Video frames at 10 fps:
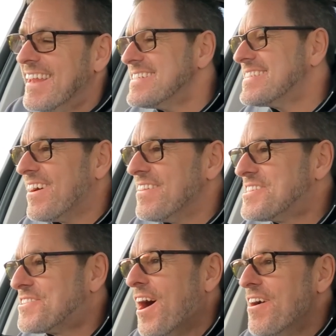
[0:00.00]
start
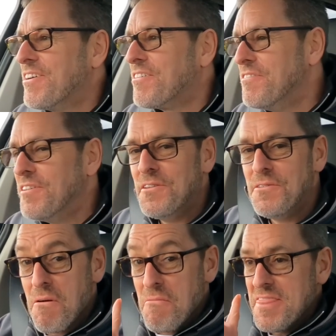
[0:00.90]
this driving
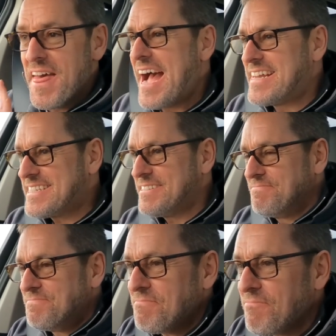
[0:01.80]
review with that.
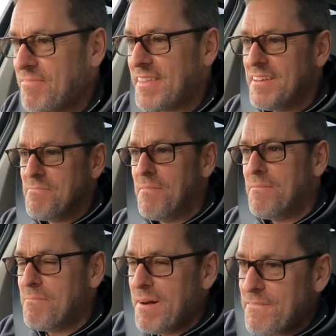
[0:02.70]

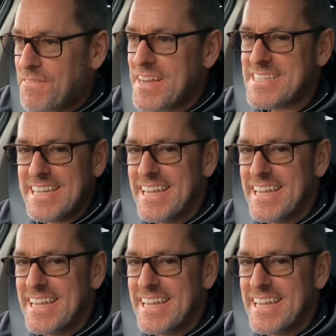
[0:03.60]
My first